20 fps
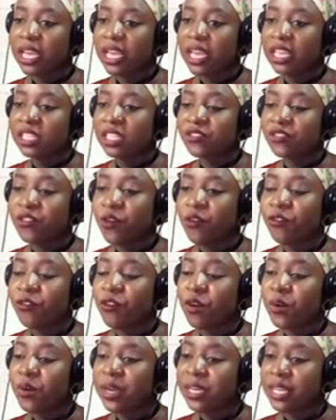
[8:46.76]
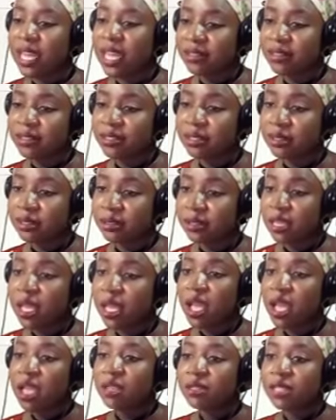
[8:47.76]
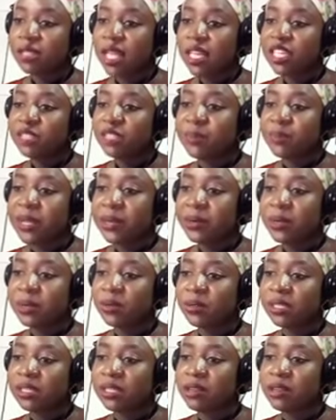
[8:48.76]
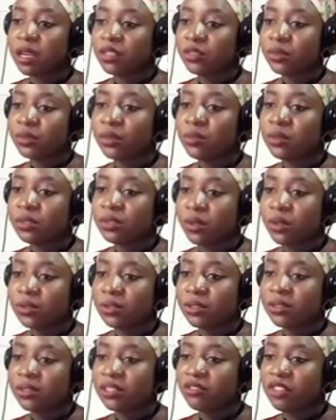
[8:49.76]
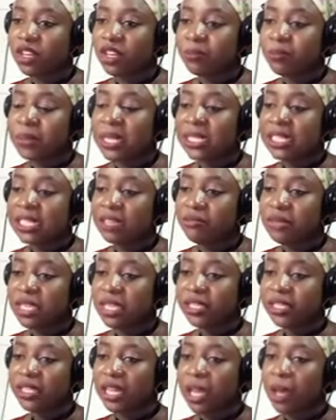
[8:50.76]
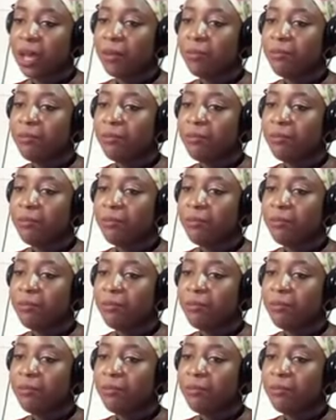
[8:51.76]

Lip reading: is for foreign content. Solid Minerals and Natural Resources Development Commissioner